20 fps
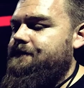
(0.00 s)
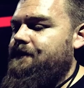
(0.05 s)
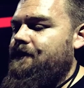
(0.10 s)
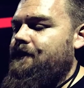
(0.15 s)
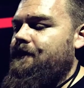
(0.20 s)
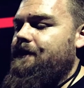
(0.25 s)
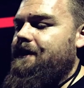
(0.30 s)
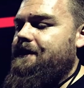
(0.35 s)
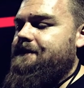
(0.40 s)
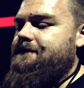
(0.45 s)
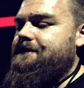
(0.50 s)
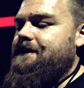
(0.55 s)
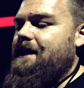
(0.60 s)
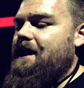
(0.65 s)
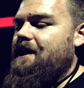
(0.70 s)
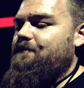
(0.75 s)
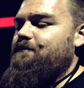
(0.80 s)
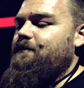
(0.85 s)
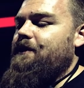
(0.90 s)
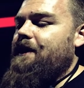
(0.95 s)
know it's
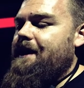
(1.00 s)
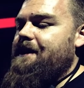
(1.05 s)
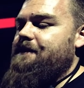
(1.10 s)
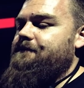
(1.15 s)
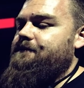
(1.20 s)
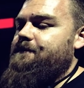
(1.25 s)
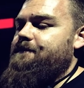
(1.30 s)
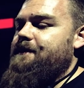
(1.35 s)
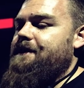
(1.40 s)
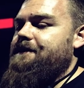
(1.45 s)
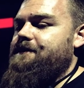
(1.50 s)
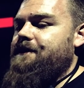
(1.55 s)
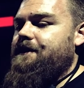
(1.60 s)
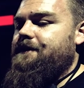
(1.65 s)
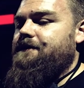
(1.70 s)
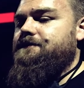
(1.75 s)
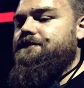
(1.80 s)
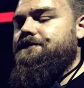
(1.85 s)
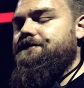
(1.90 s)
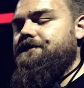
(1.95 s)
now playing from that
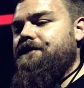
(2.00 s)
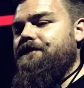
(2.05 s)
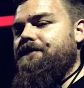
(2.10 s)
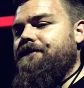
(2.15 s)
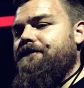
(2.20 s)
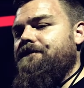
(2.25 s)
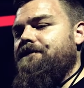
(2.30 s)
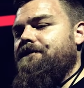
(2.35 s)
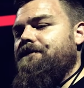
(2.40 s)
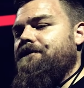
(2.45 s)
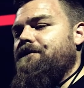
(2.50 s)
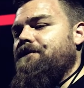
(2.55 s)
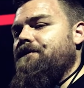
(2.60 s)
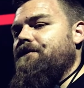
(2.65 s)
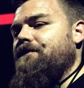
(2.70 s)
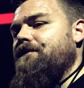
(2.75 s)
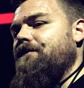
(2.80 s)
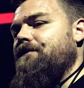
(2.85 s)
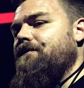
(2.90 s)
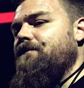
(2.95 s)
channel. So
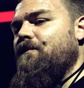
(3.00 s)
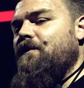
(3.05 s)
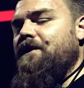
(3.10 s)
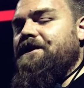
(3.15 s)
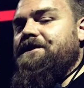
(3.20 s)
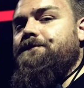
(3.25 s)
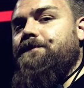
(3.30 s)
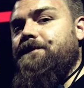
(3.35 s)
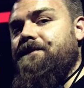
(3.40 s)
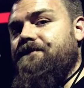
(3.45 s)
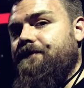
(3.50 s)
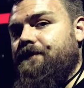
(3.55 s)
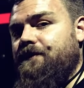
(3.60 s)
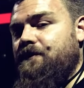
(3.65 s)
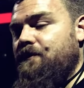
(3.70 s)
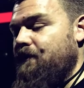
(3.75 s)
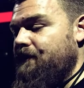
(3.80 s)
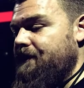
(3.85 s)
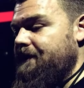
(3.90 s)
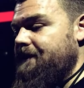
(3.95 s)
once we've
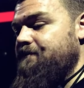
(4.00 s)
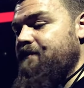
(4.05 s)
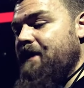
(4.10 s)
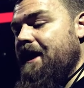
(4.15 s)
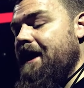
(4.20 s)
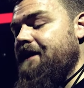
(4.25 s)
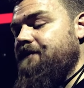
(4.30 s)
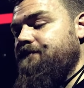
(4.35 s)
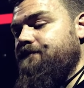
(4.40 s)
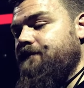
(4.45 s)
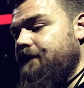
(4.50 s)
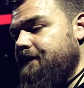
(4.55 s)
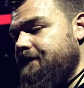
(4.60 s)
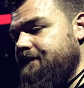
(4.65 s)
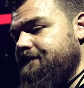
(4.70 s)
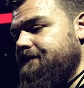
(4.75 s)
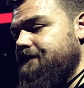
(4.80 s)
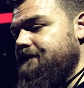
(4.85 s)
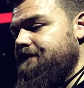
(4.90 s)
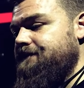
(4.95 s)
recorded a band, for
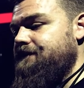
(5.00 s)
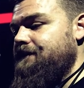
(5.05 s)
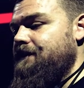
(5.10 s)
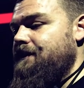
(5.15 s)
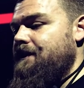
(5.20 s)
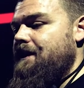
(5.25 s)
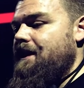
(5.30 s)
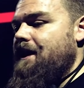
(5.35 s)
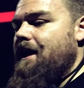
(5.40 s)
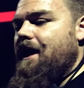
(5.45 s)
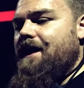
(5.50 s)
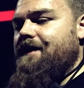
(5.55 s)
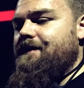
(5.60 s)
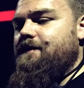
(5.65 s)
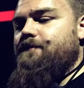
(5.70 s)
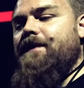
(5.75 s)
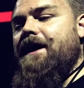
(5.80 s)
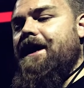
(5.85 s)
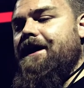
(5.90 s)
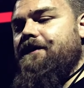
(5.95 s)
instance, and the
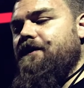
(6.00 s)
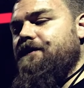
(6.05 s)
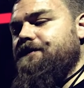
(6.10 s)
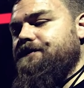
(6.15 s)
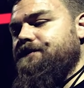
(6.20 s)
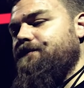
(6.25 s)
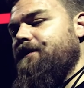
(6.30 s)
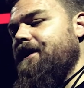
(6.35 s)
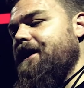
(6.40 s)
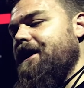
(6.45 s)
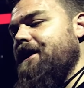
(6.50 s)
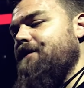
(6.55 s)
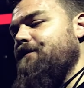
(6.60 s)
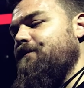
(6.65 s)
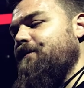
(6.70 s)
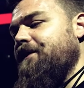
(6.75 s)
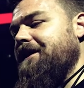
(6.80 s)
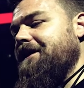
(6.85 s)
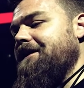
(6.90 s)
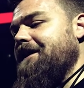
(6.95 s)
band goes away,
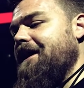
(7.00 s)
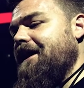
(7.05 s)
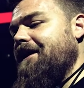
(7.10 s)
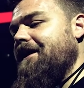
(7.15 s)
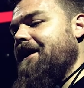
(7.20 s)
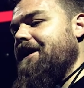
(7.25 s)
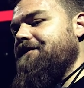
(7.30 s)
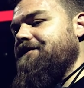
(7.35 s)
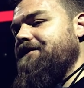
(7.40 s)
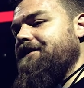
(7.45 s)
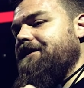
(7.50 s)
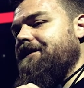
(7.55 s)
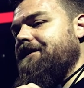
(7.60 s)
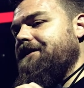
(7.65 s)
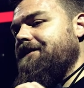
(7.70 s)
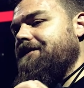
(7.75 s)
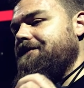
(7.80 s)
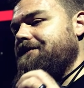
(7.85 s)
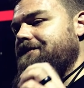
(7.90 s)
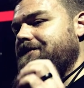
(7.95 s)
we can now
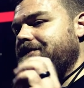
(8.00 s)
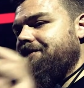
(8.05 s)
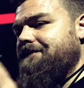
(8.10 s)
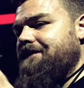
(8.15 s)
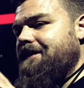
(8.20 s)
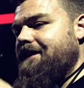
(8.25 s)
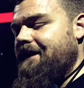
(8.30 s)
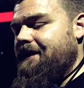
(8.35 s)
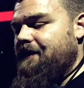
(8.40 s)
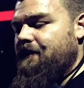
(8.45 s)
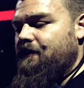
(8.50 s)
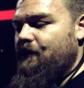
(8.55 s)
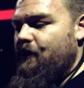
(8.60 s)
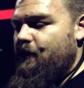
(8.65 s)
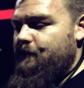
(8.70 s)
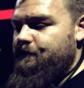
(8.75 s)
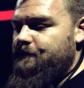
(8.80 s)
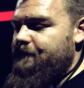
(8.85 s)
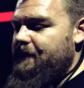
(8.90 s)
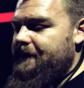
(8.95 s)
actually hit a
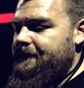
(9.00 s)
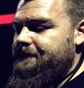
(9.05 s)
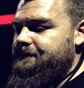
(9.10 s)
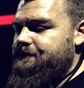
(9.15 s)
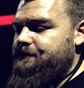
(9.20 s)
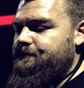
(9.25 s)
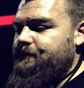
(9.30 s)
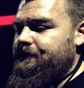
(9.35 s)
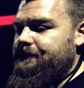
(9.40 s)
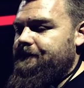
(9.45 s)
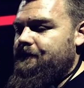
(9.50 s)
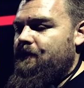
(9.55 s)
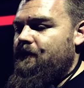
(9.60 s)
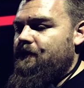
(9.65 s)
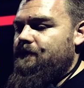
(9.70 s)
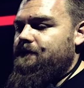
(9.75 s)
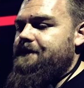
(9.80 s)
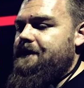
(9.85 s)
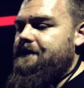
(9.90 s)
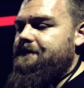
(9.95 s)
global button to put the
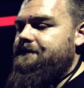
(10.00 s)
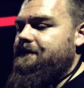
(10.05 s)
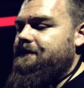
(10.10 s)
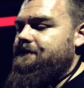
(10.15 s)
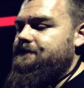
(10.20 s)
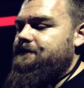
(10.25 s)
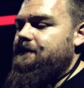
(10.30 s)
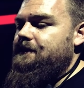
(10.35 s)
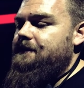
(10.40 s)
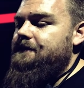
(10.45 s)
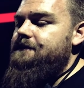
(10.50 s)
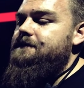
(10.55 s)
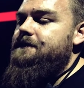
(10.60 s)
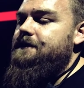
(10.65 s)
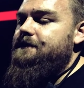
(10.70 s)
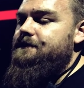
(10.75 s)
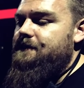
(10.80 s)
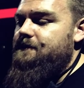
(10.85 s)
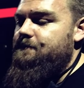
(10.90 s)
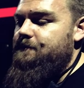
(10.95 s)
whole desk into
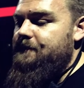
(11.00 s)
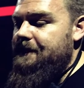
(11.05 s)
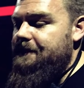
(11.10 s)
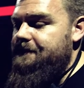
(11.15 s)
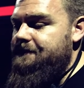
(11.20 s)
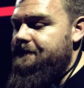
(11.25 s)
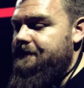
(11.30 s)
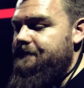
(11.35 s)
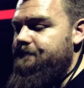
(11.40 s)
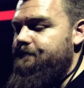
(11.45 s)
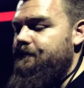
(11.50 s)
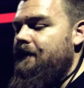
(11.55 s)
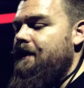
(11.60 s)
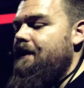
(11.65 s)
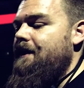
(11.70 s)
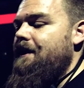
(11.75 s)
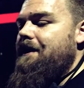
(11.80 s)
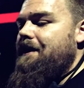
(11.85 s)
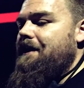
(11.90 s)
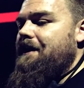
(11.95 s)
listening to the PC,
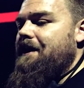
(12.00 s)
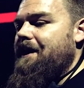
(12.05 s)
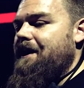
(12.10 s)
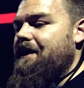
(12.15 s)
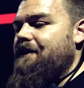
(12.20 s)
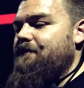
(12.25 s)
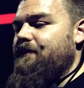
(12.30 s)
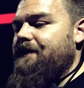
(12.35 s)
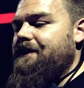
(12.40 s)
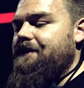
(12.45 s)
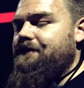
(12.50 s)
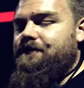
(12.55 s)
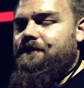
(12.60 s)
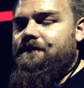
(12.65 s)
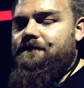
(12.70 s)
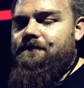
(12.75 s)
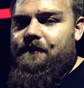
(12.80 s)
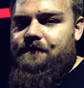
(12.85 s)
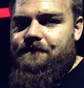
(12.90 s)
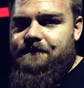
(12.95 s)
and we can do
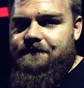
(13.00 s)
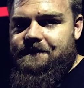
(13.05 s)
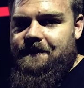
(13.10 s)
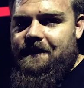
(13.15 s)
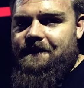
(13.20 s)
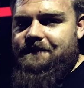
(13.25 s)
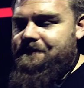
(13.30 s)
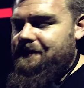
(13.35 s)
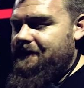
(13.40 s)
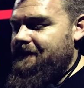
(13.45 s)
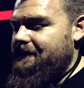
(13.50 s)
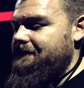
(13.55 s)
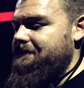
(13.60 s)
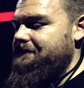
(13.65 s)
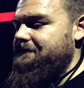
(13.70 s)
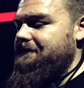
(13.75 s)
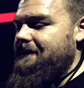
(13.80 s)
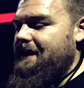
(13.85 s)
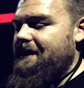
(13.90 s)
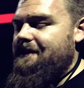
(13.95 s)
a virtual sound check
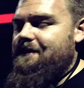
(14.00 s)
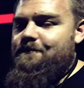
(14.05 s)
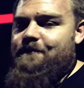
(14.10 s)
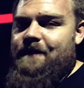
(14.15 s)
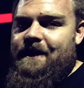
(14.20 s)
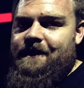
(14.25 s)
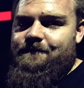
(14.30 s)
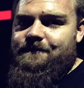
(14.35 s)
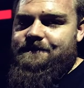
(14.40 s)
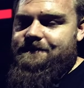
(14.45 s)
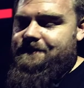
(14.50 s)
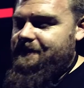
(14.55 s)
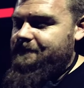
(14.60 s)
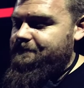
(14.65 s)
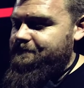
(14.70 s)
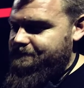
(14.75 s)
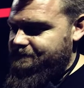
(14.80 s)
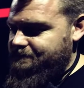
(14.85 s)
like the band was there.